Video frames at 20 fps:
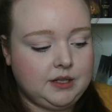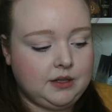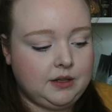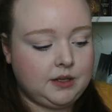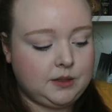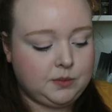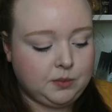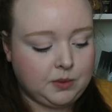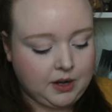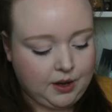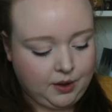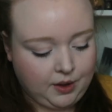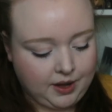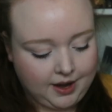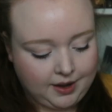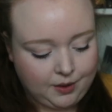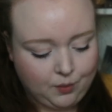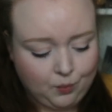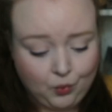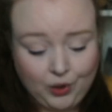and that's what I
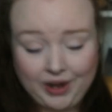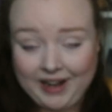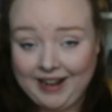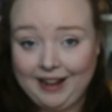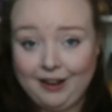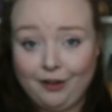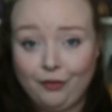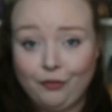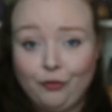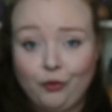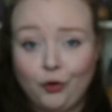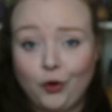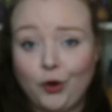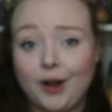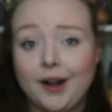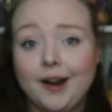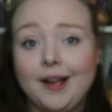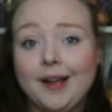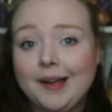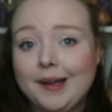kind of went in
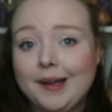for,